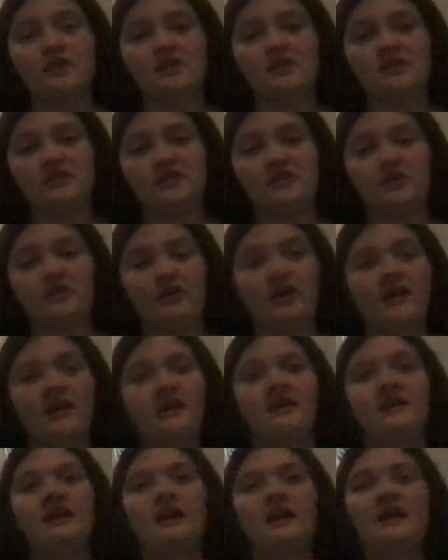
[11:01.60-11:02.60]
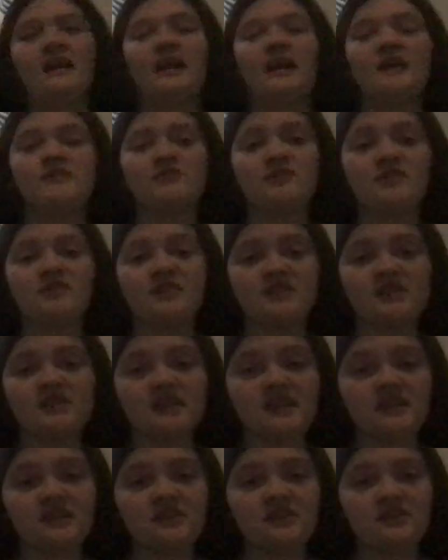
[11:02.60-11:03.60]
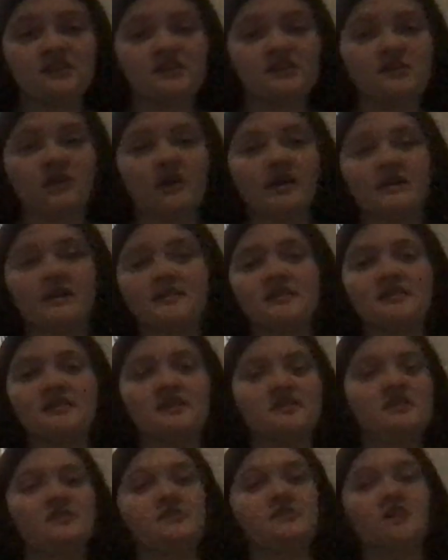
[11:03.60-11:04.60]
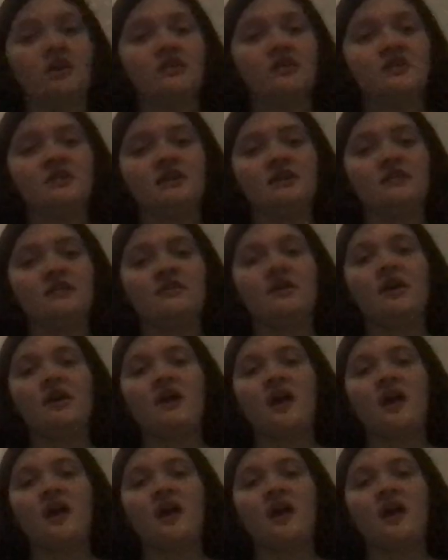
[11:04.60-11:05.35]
us your glory. And as we're listening to this song and singing this song together,